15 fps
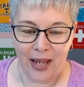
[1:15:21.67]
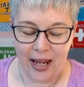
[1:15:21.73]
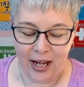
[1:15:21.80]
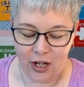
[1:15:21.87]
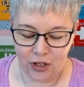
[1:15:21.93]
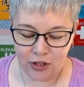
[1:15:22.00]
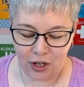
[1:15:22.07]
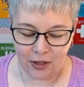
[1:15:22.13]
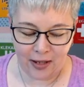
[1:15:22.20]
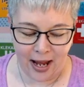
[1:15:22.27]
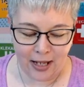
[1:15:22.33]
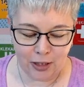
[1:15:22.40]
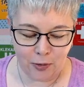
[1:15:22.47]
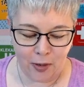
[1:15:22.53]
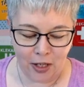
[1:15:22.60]
Here's our
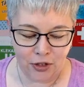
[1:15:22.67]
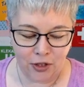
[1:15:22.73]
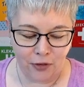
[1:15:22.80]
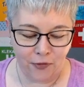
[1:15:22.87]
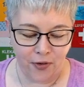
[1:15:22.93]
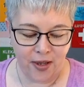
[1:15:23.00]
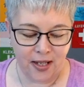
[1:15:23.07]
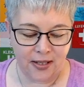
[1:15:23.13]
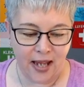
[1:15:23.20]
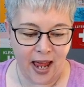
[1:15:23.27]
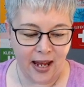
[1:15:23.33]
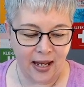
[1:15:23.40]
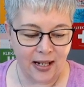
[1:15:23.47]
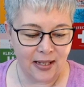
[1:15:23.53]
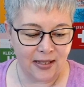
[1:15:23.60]
last question for the
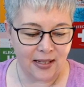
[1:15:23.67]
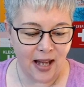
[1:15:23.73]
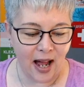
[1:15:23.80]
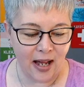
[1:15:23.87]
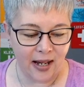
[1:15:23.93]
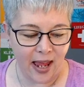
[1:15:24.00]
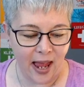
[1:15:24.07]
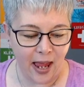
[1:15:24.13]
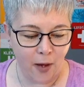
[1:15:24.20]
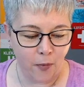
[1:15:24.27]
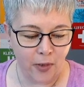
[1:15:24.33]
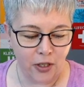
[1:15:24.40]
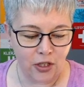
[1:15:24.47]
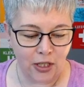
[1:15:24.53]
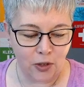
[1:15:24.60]
day. It is not a
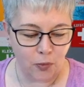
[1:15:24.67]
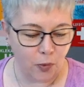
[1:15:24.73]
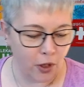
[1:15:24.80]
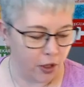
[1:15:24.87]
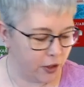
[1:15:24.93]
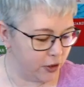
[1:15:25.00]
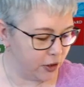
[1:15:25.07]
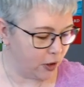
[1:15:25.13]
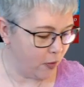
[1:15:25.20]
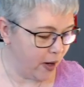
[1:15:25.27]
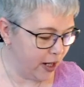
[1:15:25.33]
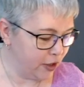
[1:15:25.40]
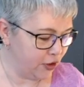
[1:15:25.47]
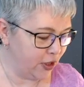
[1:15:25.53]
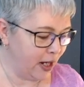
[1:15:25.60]
which is worse
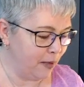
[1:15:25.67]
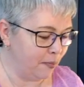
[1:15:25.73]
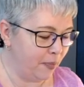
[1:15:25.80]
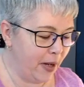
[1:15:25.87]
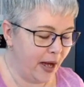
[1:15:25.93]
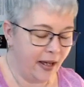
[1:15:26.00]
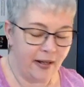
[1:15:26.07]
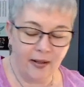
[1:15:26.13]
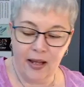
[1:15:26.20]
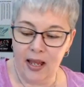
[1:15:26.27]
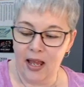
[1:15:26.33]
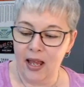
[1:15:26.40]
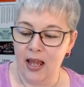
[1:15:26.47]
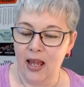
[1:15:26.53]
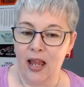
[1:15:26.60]
question, but
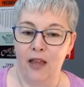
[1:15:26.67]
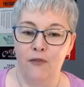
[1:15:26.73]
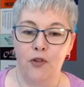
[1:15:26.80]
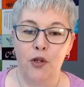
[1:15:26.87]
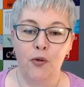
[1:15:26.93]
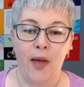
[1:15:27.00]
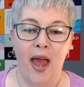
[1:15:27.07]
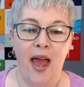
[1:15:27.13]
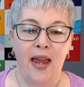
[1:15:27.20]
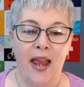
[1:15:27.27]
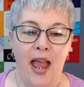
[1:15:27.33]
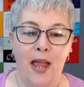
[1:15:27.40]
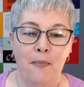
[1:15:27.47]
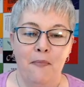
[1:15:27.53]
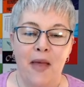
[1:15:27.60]
if you had
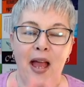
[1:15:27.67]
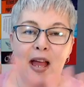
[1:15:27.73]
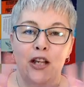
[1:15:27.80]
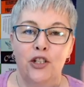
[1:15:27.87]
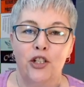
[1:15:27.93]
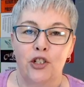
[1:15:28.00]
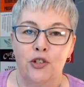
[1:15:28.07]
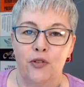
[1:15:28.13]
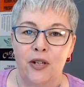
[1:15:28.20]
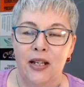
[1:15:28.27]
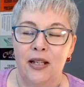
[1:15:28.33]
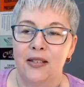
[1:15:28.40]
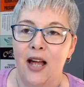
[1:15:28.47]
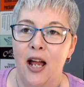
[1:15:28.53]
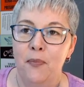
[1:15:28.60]
a magic tree,
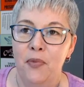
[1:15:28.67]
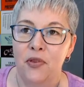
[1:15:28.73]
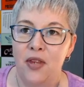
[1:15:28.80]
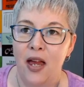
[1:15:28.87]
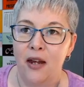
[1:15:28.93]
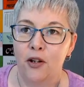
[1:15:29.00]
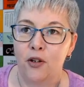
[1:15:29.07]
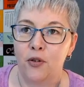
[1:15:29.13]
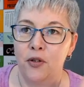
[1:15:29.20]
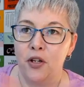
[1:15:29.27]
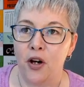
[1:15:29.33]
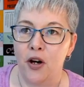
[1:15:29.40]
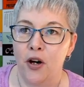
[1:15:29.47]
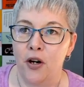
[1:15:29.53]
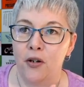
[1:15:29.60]
it's hypothetical,
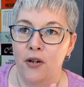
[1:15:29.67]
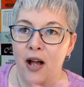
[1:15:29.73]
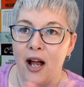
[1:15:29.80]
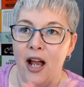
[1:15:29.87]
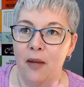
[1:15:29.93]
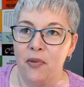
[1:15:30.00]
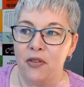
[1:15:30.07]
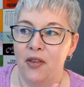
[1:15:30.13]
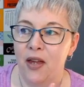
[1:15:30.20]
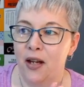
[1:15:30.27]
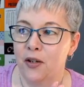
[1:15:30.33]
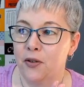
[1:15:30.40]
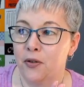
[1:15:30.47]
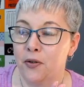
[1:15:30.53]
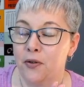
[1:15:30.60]
y'all,
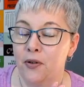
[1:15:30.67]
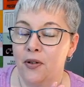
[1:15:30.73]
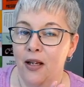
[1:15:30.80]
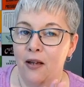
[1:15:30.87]
hypothetical.